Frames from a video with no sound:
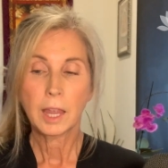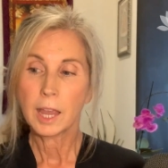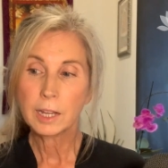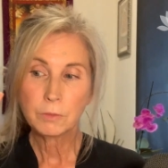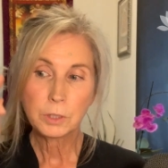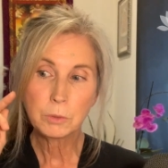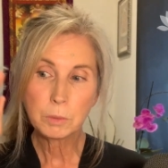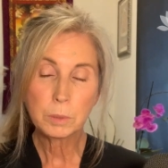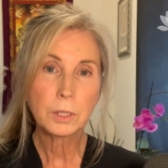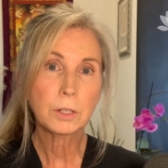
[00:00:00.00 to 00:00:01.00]
And if you were
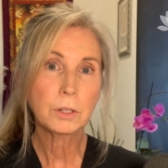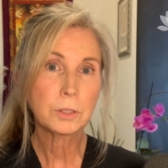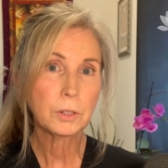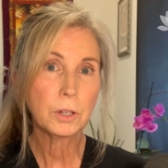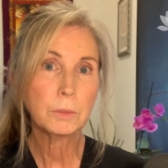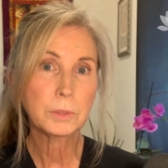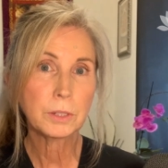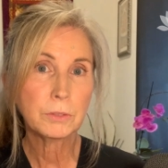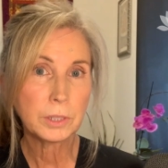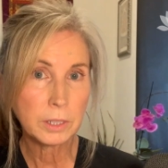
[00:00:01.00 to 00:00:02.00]
putting all your hopes on
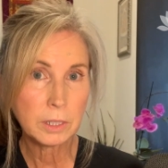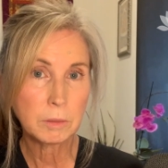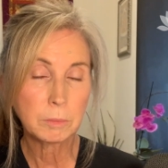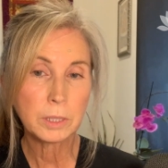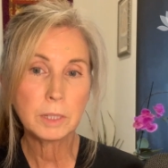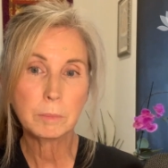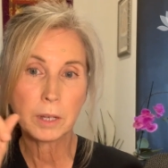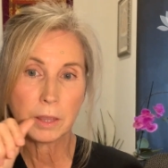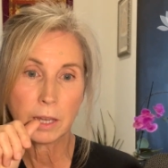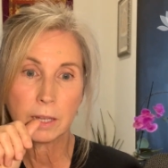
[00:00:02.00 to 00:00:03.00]
feeling complete by
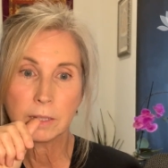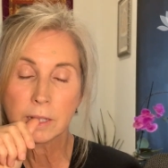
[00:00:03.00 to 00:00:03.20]
that,